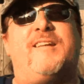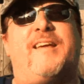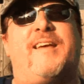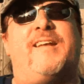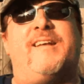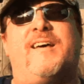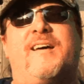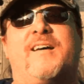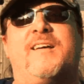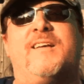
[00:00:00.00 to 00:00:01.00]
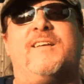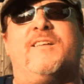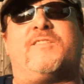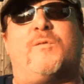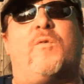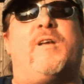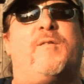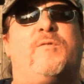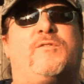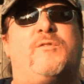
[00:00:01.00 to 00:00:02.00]
And uh, someone
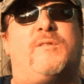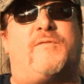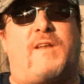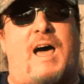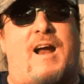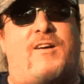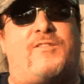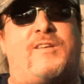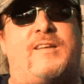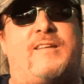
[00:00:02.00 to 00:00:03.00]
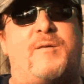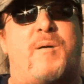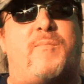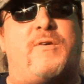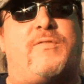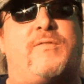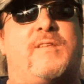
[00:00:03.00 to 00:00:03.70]
who's doing the flyers had come up with